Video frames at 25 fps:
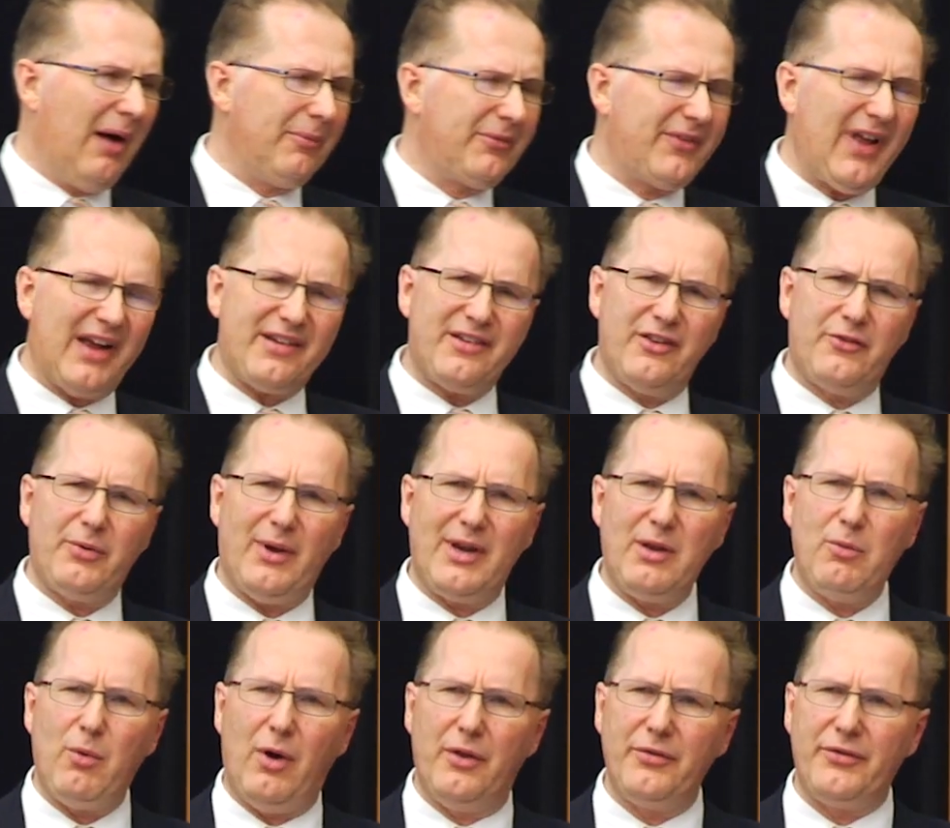Section
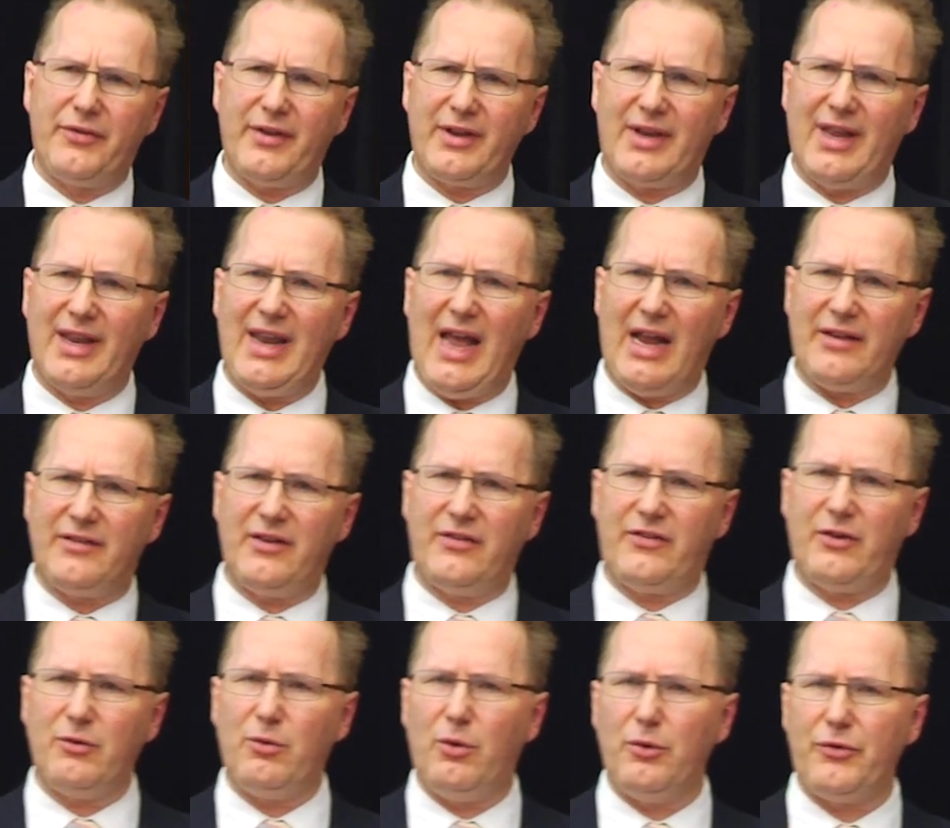21s are
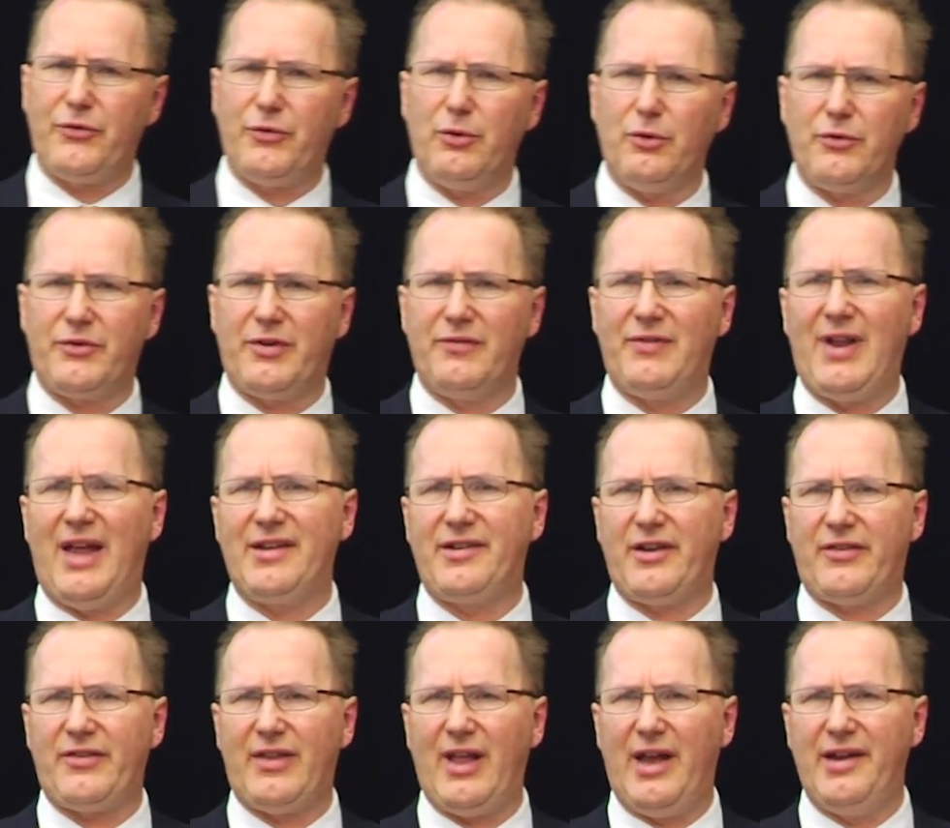connected to all sorts of
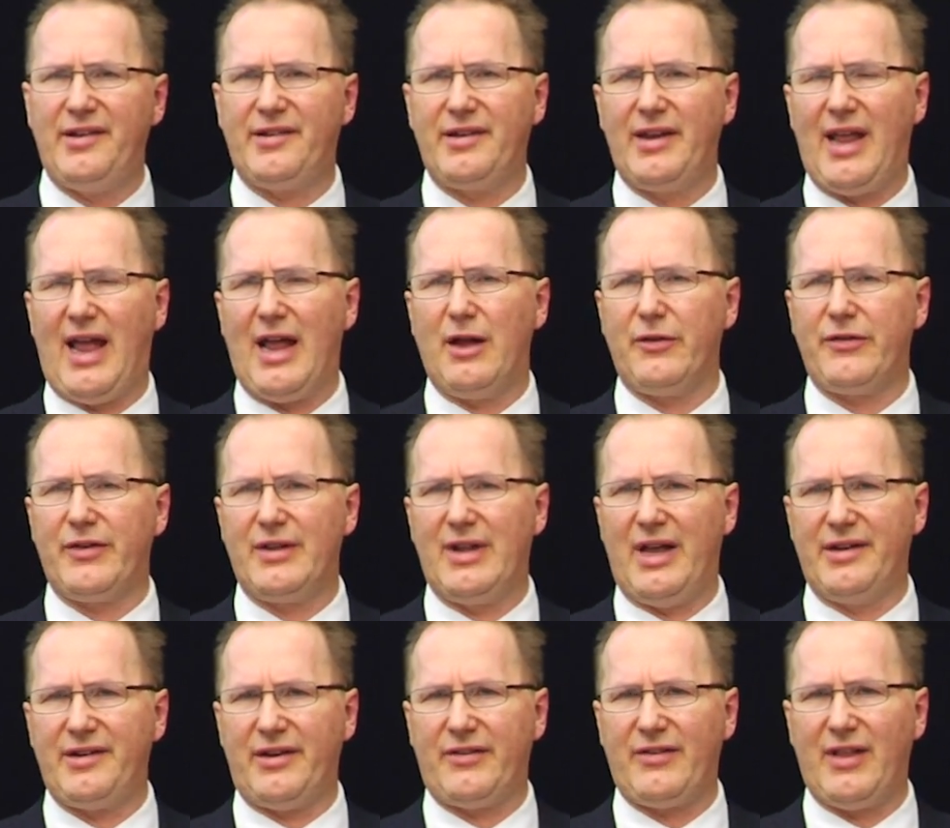legislation,
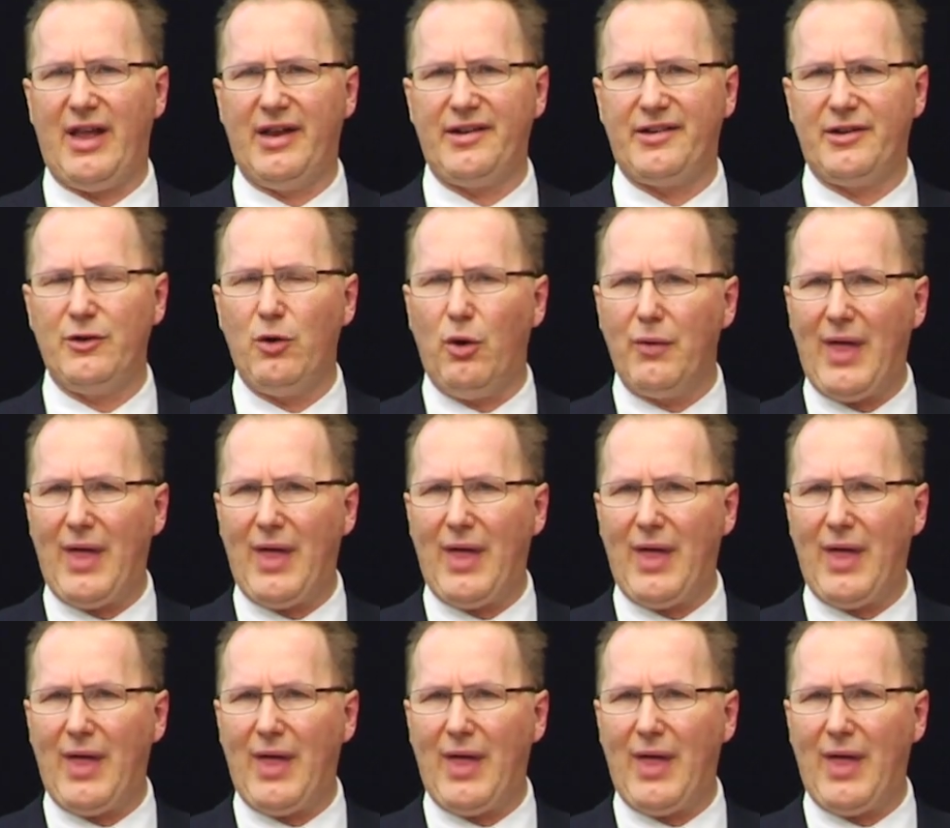housing legislation.